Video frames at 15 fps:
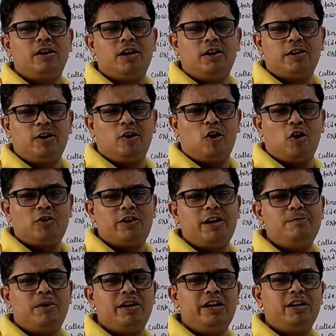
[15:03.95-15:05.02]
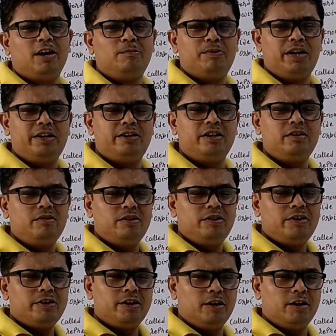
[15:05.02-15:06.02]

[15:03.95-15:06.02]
octet, but it complete the